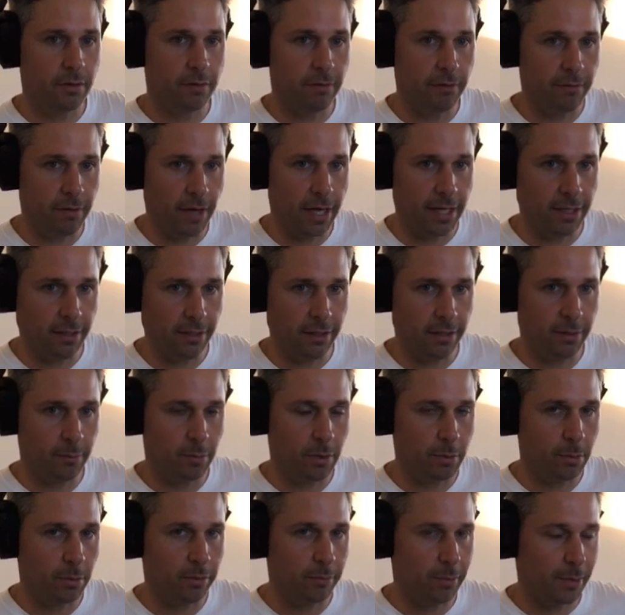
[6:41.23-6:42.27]
finally.
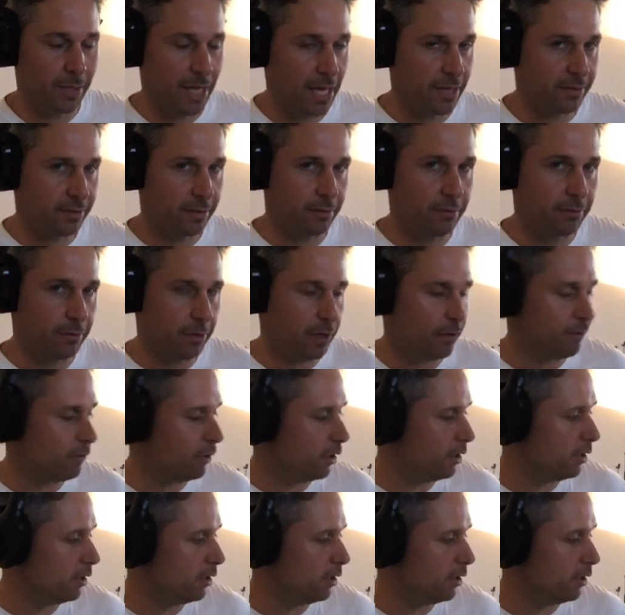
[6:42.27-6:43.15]
People have been asking forever.